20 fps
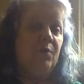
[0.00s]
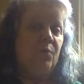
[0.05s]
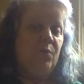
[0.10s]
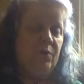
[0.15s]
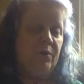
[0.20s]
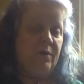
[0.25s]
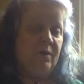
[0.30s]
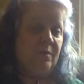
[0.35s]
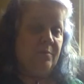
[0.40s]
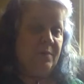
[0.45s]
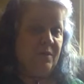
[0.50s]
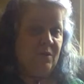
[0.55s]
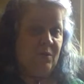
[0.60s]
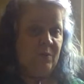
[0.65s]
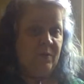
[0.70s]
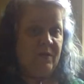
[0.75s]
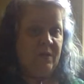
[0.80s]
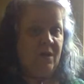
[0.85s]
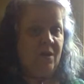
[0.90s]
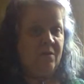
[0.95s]
we're going to be
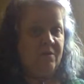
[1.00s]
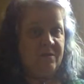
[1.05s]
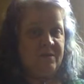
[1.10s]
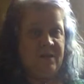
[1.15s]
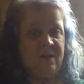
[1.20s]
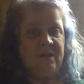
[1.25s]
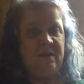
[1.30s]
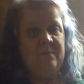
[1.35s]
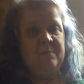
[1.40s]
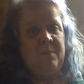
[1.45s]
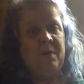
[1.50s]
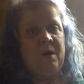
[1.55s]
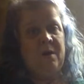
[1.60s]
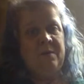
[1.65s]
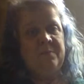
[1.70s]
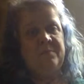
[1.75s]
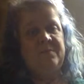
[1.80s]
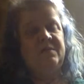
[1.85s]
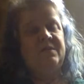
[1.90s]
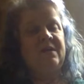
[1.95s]
doing the yard sale at
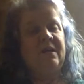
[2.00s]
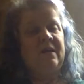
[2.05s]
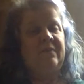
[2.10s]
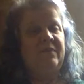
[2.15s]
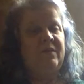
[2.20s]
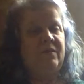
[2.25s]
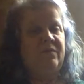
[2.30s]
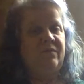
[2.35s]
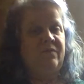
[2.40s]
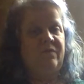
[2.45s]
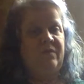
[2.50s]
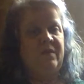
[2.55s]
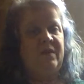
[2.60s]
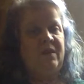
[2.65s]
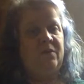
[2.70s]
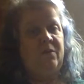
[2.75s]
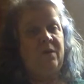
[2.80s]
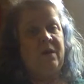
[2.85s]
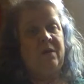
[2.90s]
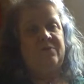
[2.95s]
Mom's and the,
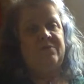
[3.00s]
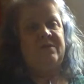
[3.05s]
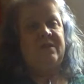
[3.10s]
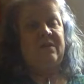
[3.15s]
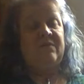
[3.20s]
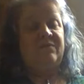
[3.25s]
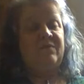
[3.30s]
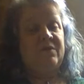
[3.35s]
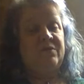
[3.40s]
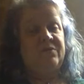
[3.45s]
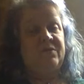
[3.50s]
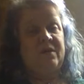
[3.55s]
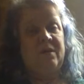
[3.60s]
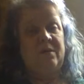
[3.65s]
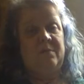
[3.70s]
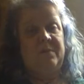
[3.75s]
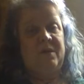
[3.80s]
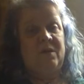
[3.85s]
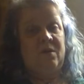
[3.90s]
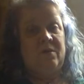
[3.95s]
the Ohio State Fair is going
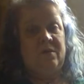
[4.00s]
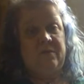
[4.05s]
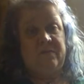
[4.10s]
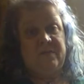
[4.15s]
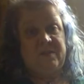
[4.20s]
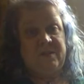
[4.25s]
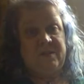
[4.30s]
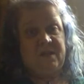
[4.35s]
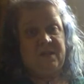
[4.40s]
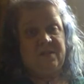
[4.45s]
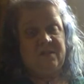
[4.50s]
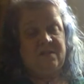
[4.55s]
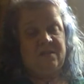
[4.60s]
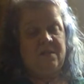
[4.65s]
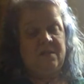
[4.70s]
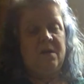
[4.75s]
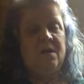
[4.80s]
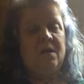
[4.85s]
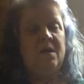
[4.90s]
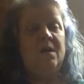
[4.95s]
to be gone on the 6th.
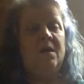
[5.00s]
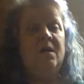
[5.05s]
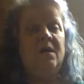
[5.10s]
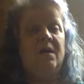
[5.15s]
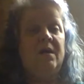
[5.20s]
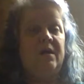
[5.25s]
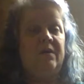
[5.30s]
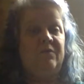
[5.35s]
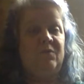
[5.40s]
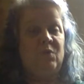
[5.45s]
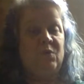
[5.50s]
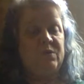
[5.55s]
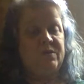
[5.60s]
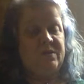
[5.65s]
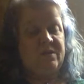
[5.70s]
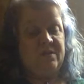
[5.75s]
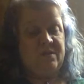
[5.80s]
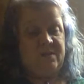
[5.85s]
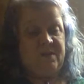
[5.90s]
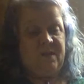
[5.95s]
And of course,
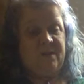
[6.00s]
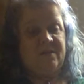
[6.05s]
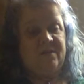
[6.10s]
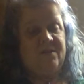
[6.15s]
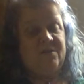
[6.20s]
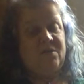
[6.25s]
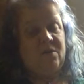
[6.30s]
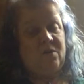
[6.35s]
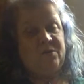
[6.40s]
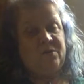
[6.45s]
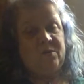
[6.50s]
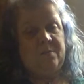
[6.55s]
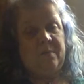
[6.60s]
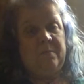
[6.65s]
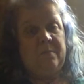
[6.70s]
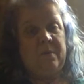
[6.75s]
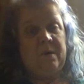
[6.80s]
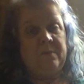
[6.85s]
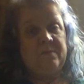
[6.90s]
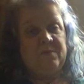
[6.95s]
the 6th is also
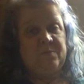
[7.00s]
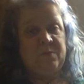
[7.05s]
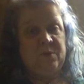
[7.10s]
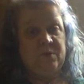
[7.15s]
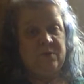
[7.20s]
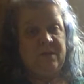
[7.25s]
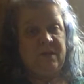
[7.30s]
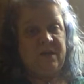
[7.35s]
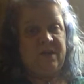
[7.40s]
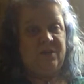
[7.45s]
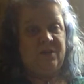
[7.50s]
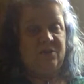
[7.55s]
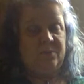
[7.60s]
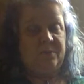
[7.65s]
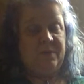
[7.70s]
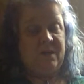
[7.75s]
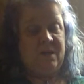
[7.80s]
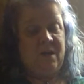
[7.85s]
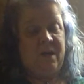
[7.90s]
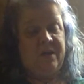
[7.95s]
my mom's birthday. She'll
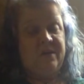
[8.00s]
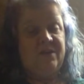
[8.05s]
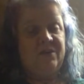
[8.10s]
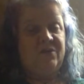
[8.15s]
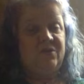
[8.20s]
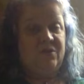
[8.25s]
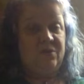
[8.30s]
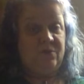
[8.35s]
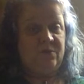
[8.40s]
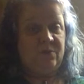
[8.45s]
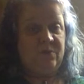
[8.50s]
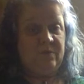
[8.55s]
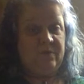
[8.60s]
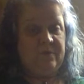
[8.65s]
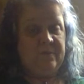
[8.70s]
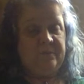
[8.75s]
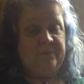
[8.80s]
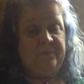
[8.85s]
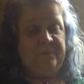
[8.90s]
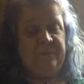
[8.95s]
be 92.
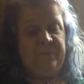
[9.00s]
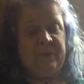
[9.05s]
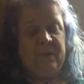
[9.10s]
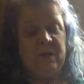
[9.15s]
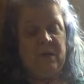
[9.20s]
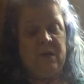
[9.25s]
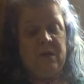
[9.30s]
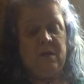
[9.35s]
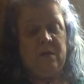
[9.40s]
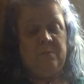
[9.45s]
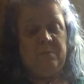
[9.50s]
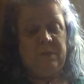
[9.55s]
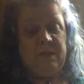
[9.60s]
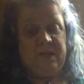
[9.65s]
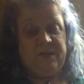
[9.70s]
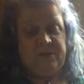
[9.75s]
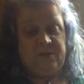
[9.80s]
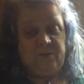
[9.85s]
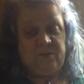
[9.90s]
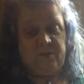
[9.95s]

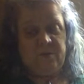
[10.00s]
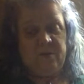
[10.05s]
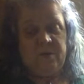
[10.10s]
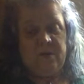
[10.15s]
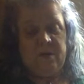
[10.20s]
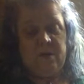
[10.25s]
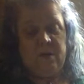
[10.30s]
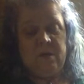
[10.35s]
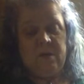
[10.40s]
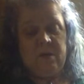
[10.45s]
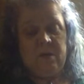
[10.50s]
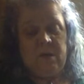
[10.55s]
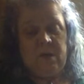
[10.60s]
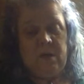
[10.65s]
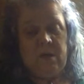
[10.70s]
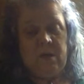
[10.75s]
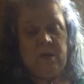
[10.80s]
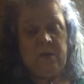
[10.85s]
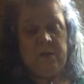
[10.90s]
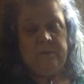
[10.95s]
Bless her.
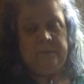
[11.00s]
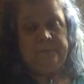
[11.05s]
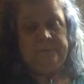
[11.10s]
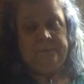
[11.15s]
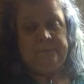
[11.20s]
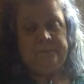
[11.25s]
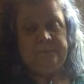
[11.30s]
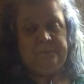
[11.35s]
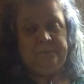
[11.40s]
Um,